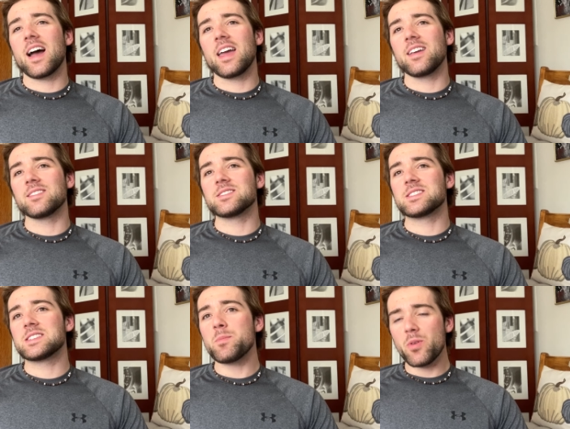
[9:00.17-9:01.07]
I
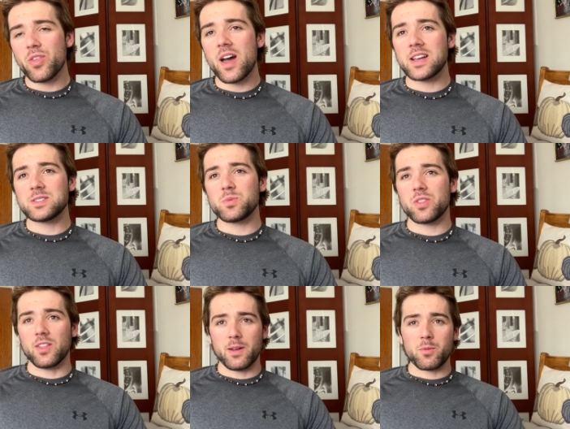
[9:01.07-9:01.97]
sympathize with
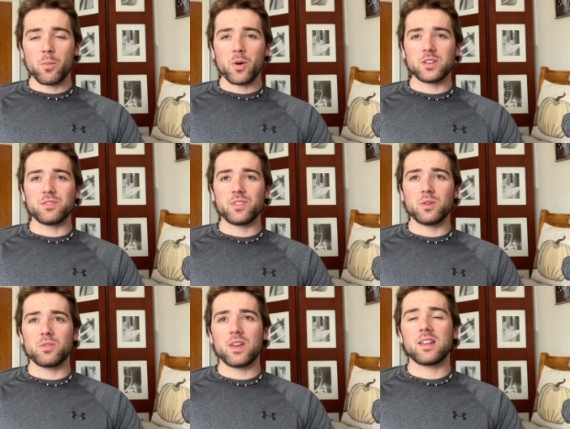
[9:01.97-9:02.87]
the liberal point of
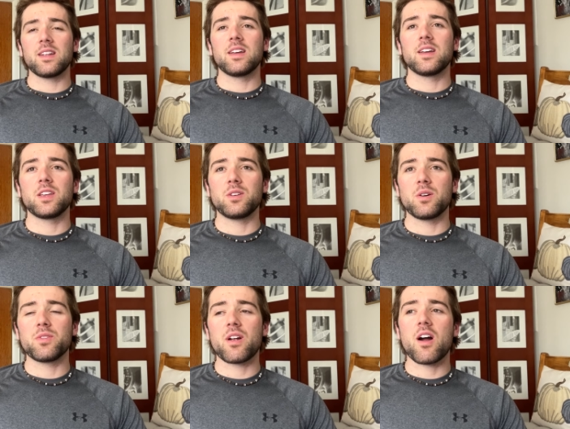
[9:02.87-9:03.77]
view that, you know,
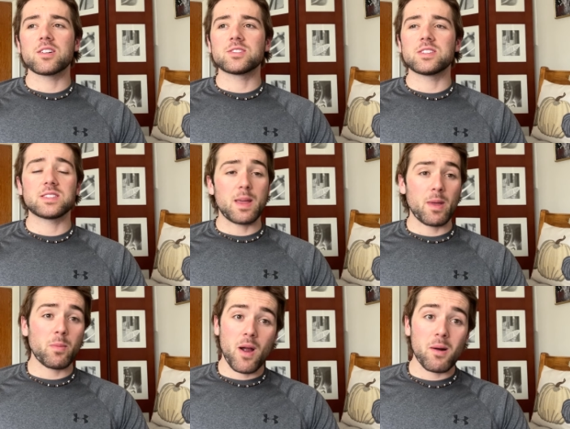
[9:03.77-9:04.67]
there are
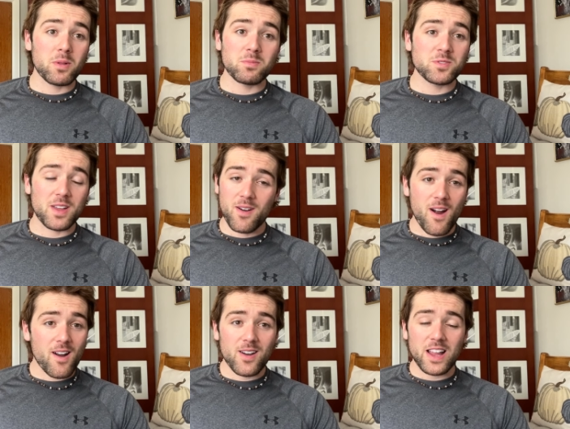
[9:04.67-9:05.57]
systemic problems, there
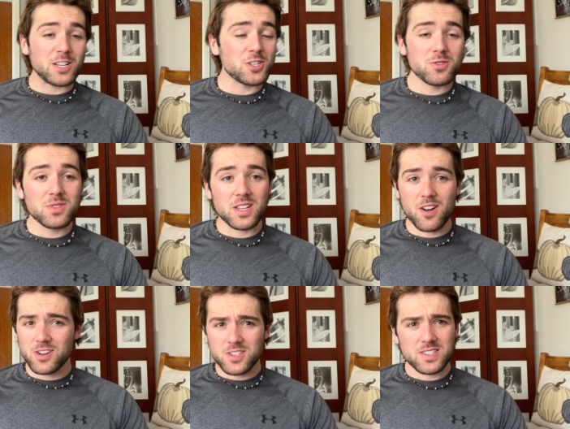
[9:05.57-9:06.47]
are issues in
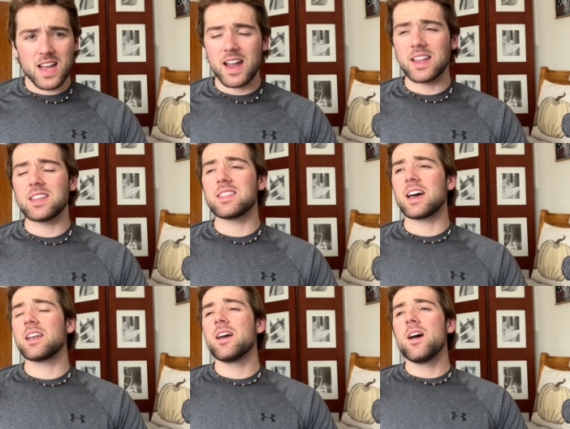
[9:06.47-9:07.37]
our society
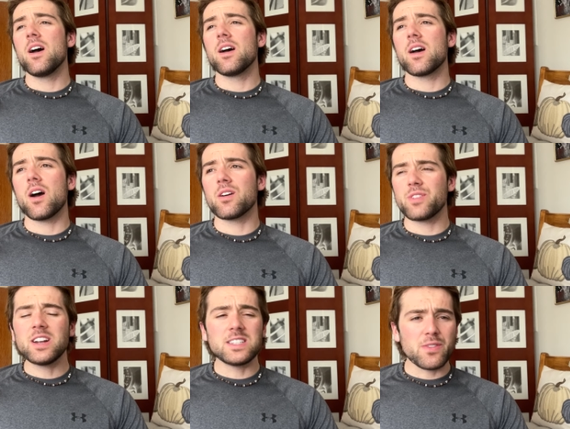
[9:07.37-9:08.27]
that are
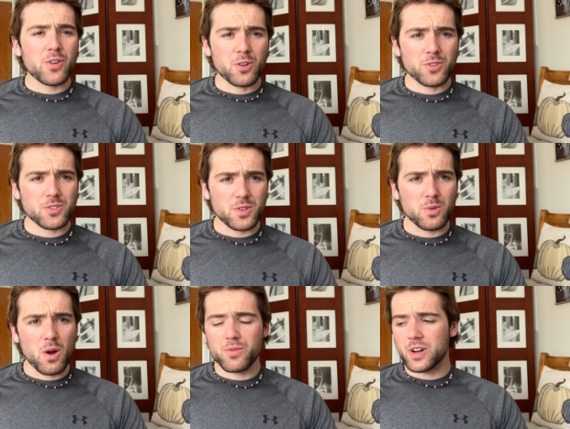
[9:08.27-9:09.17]
very difficult
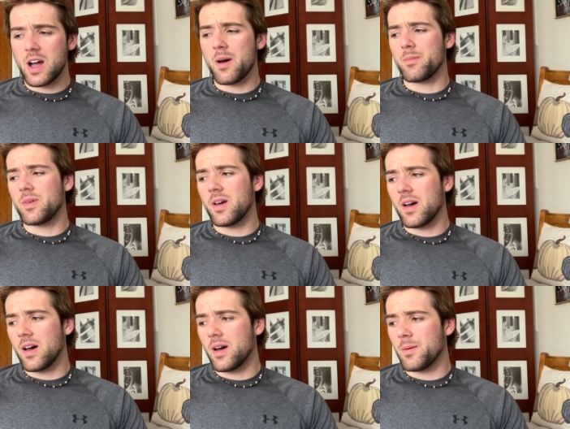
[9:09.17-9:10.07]
to overcome.
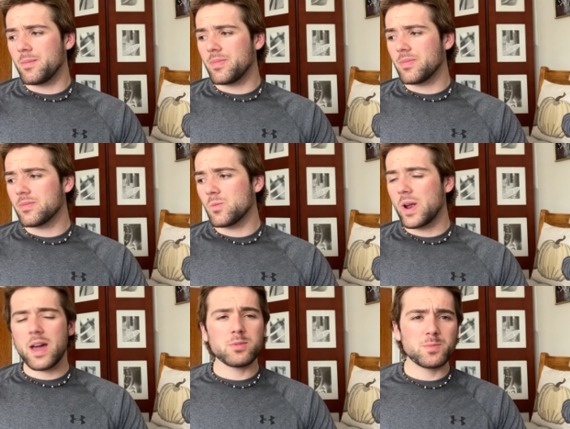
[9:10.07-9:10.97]
Um, when
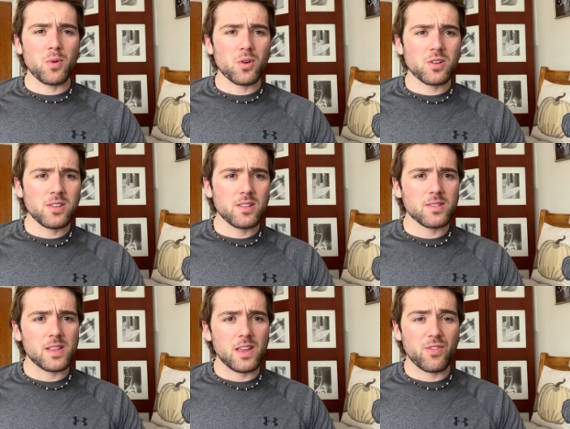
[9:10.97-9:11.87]
I was born,
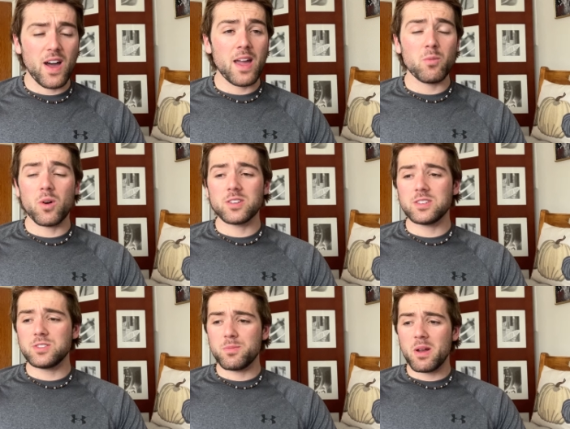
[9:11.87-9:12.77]
if I
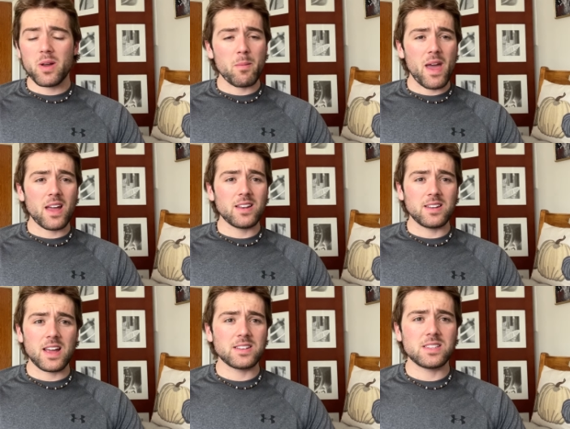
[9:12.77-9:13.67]
wanted to marry a man in
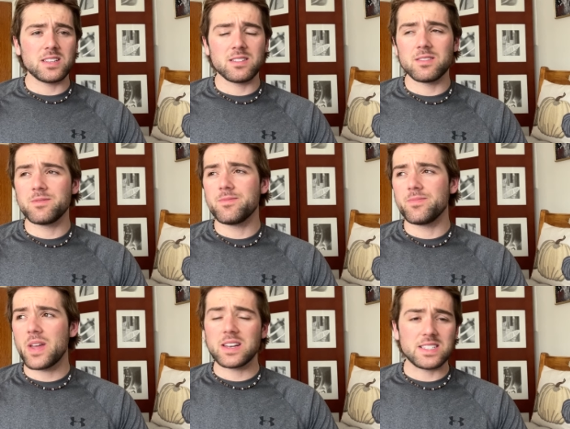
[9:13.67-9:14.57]

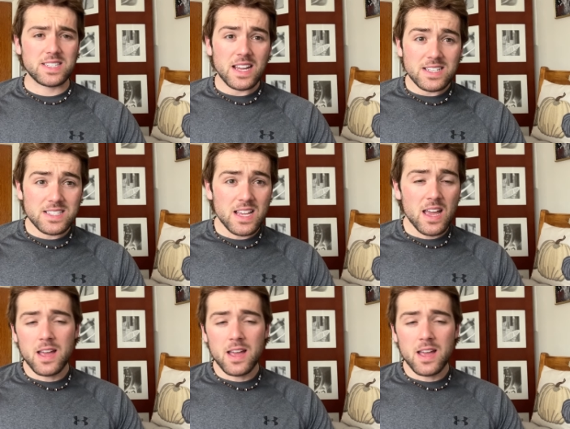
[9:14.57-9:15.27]
1996,